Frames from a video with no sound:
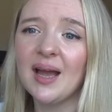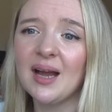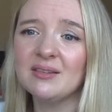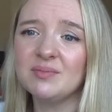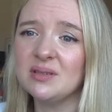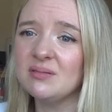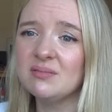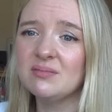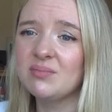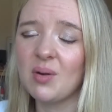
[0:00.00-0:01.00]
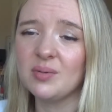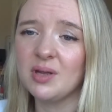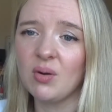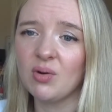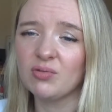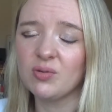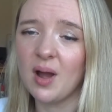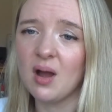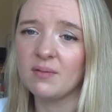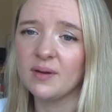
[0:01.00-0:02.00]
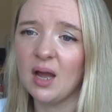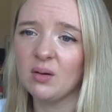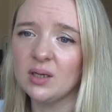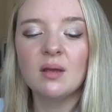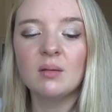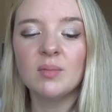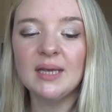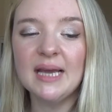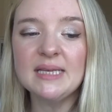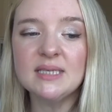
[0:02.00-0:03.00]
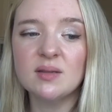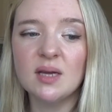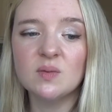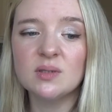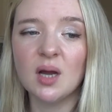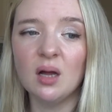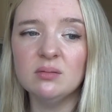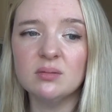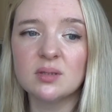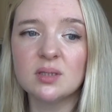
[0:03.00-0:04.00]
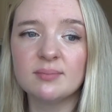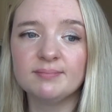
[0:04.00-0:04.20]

I've been probably going on for about half an hour. But yeah, so that was Cult.